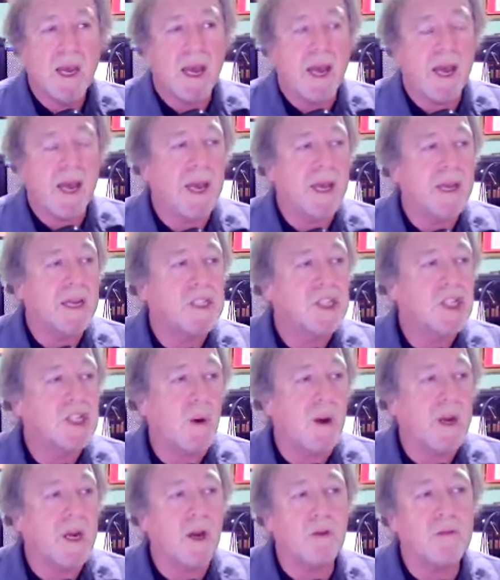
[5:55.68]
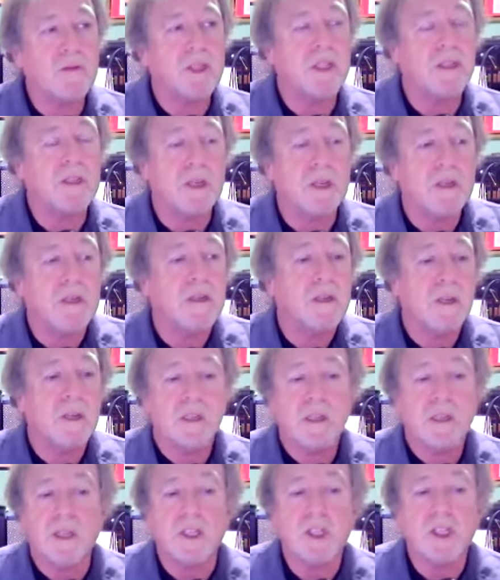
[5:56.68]
And so I go to the
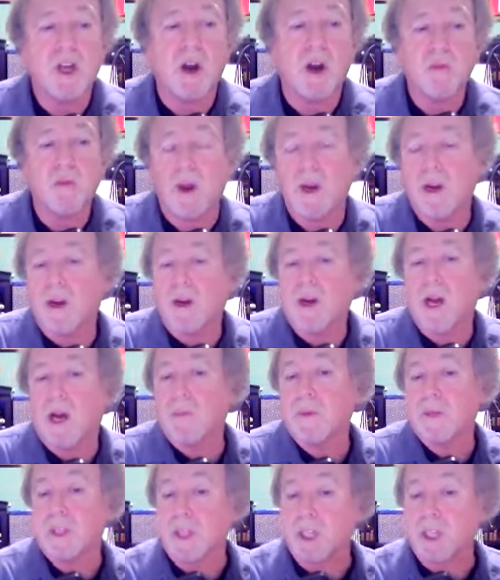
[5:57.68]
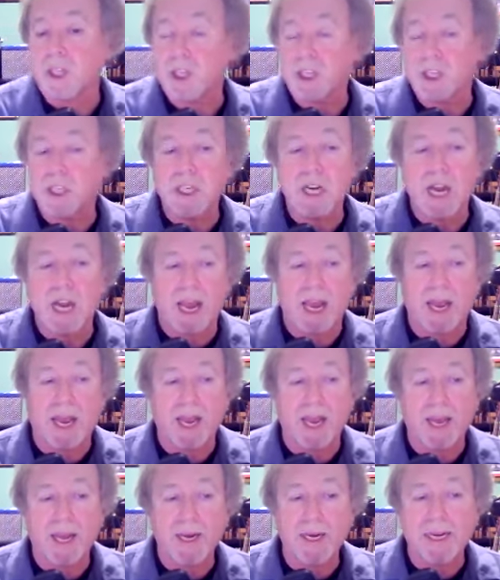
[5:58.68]
songwriter competition,
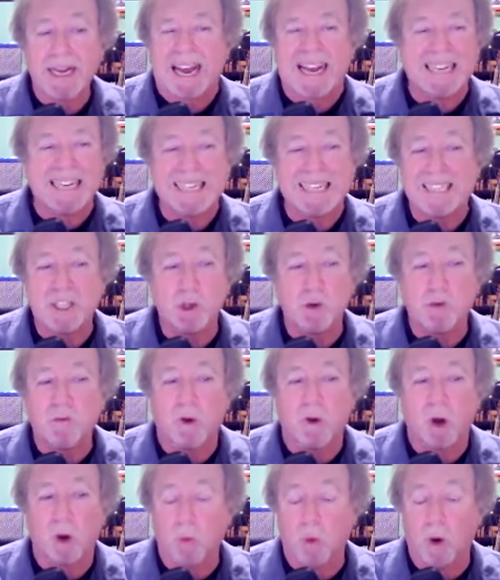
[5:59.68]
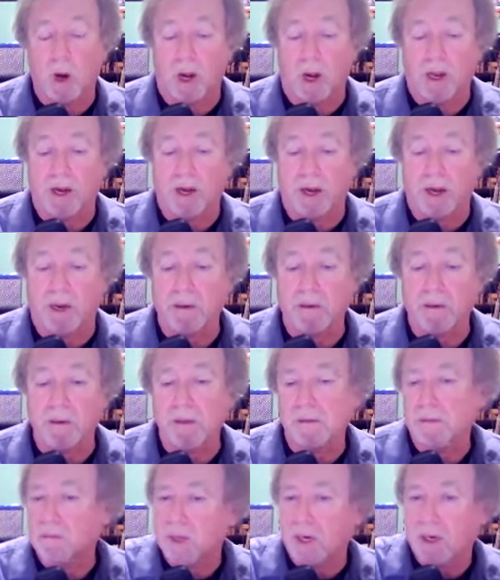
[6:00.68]
and I didn't do very well in it.
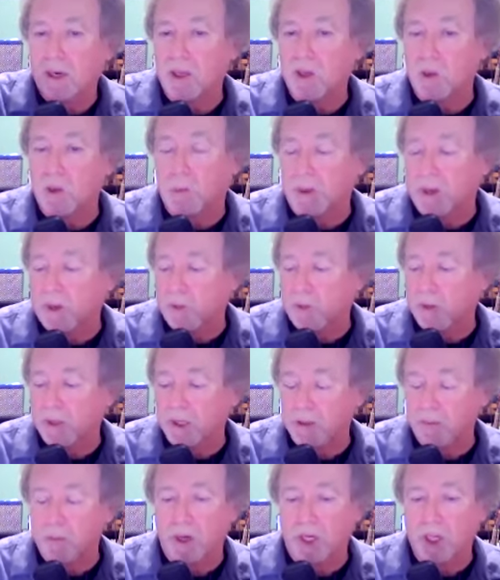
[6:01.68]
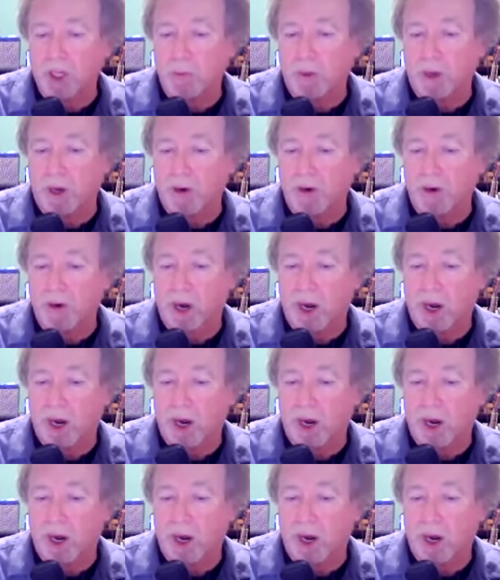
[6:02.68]
Other people did much better than